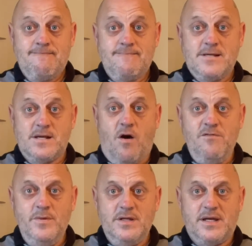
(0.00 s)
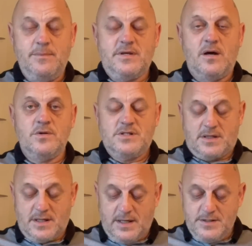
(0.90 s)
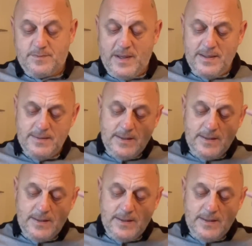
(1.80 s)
It's a government that keep telling us they're transparent.